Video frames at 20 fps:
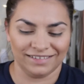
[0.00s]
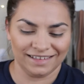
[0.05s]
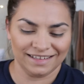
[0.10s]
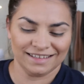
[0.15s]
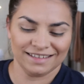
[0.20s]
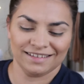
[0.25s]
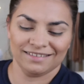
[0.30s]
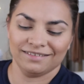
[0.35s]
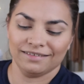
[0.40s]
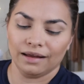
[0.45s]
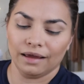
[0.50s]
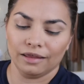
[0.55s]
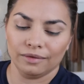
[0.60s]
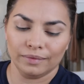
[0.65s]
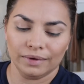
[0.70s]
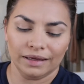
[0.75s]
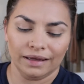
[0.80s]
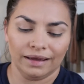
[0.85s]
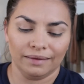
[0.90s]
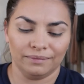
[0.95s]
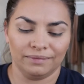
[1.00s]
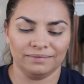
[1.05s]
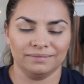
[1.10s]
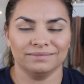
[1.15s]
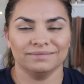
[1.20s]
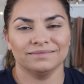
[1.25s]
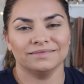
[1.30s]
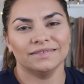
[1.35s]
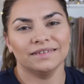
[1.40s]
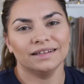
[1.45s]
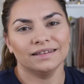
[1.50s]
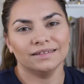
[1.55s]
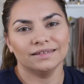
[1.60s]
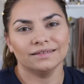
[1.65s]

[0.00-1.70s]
What is going on with me?